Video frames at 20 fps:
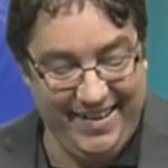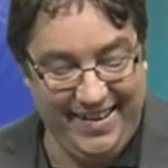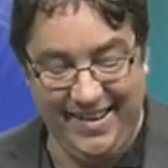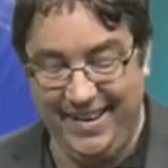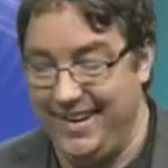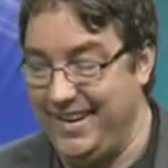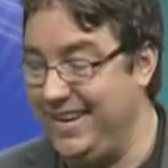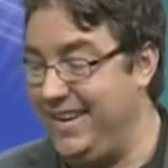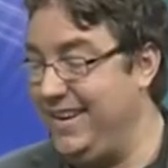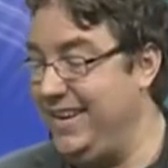
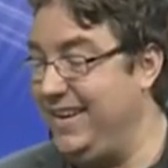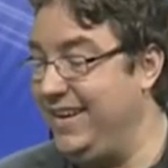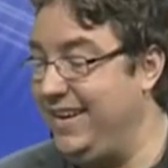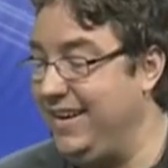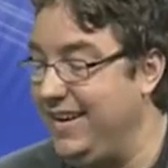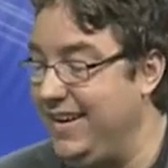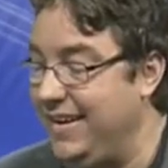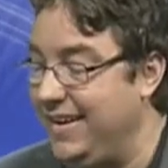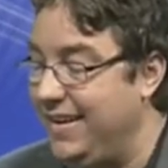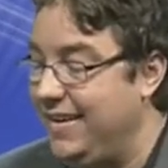
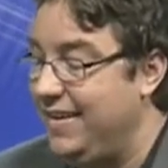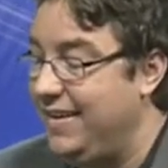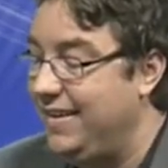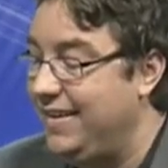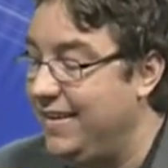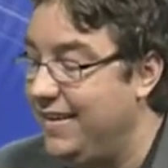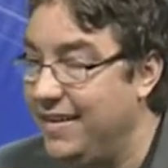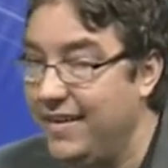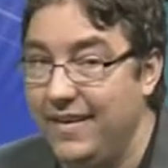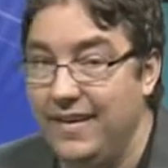
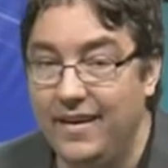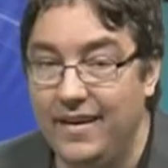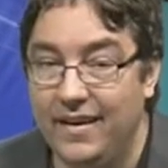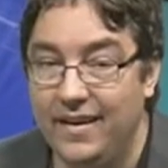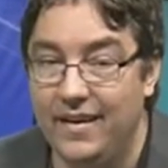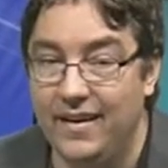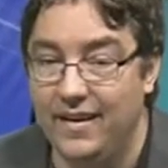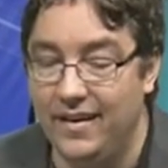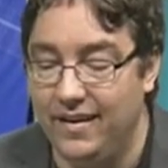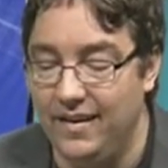
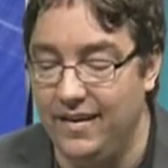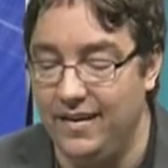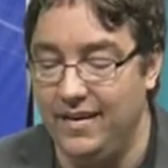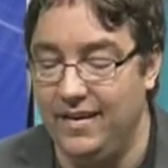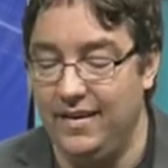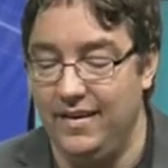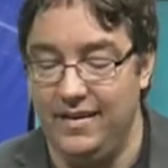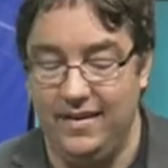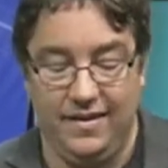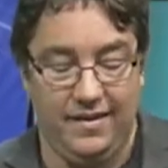
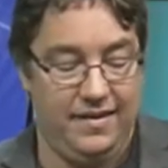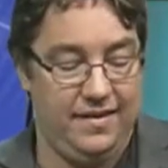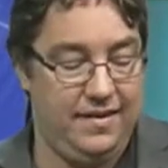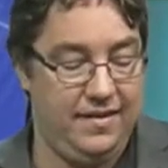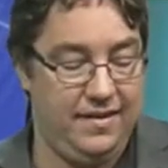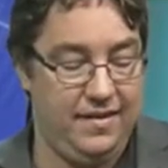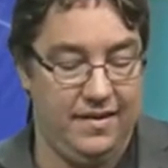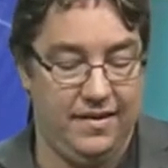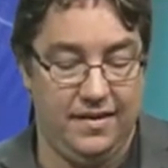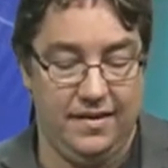
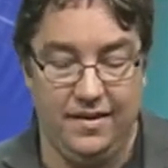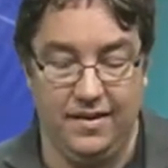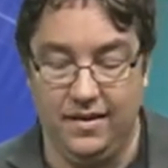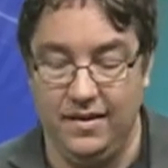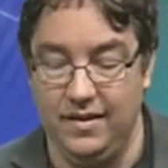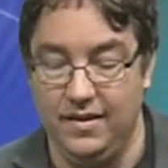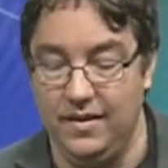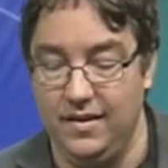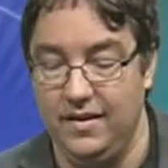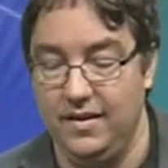
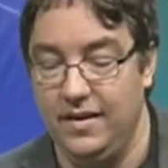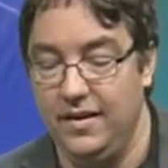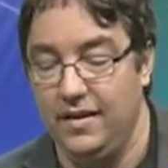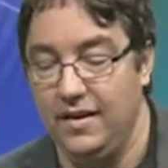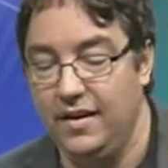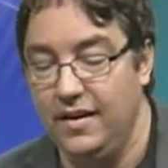This person isn't speaking.